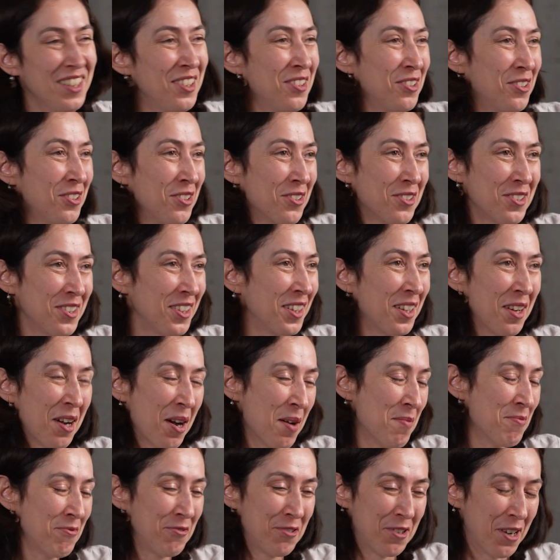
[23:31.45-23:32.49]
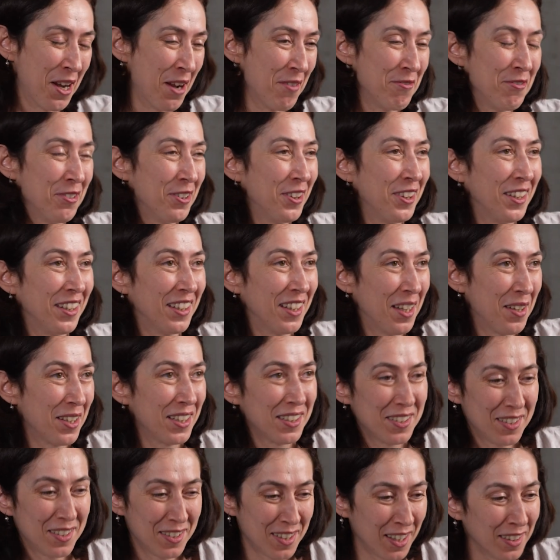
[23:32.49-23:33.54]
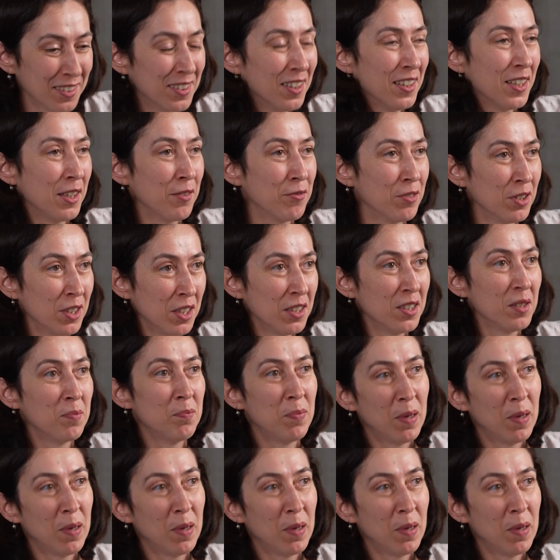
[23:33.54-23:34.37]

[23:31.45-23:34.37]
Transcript: You're using hub for everything. Like suddenly, even in the